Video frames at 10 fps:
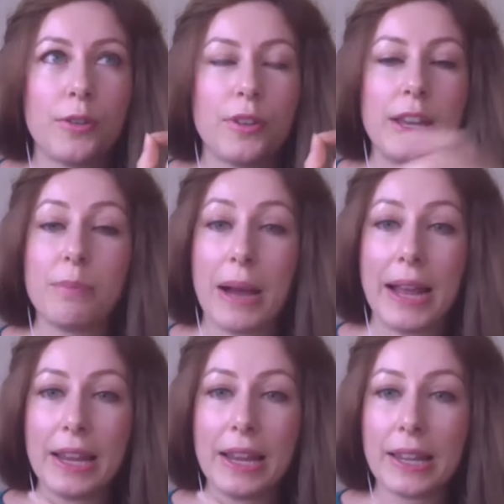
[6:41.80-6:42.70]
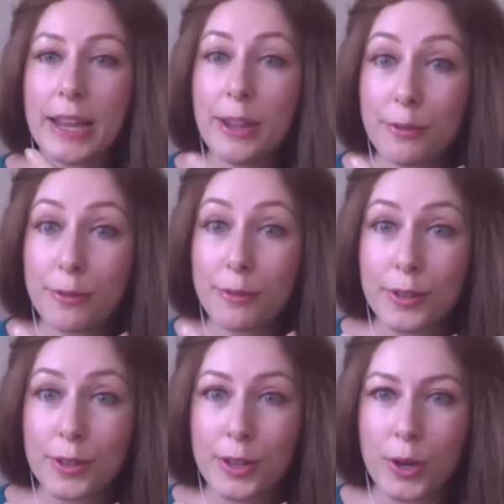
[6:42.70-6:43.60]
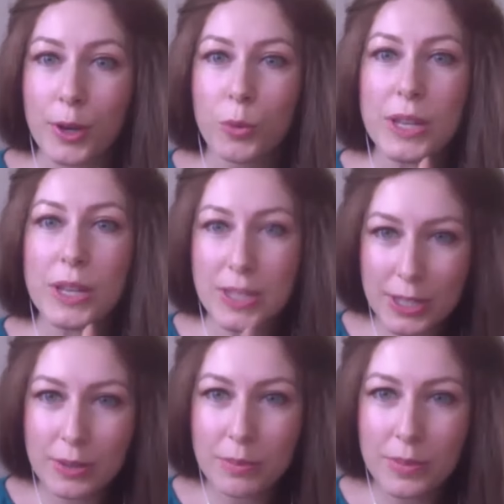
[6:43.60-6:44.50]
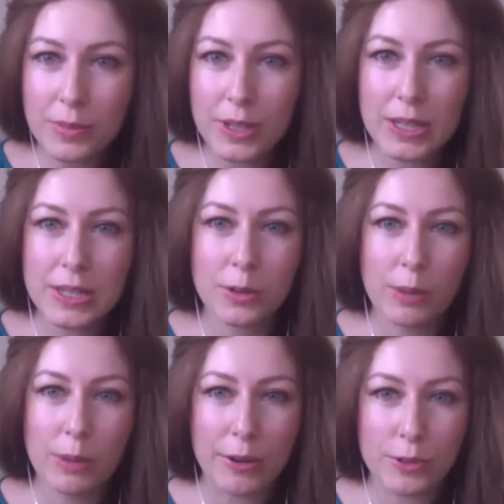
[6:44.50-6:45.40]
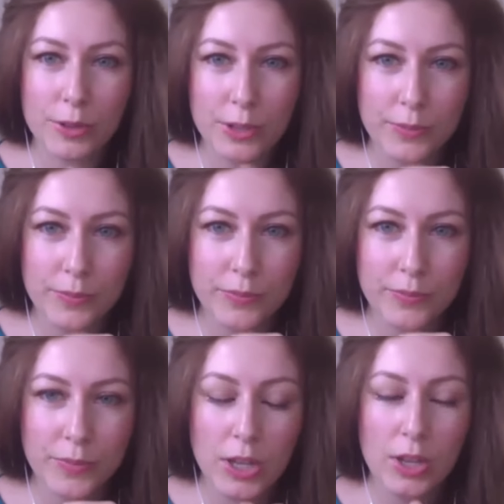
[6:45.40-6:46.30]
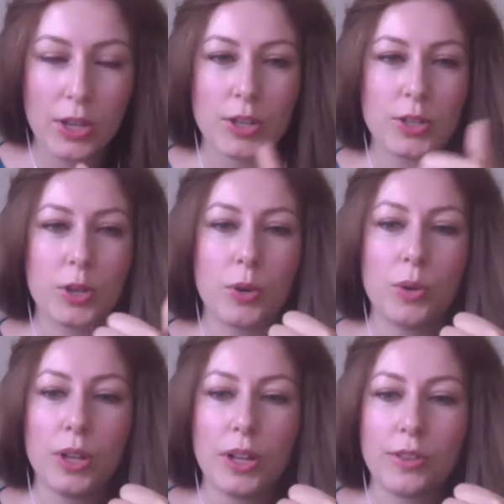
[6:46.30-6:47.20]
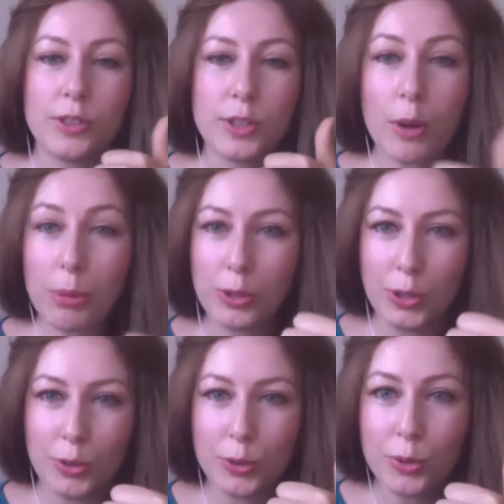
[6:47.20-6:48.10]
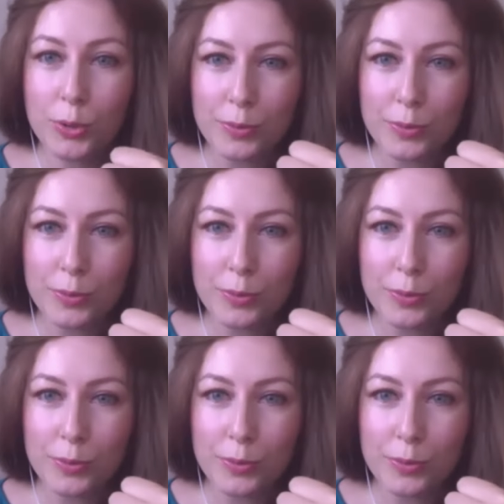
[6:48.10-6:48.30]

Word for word: in my life wisdom is all about. So the W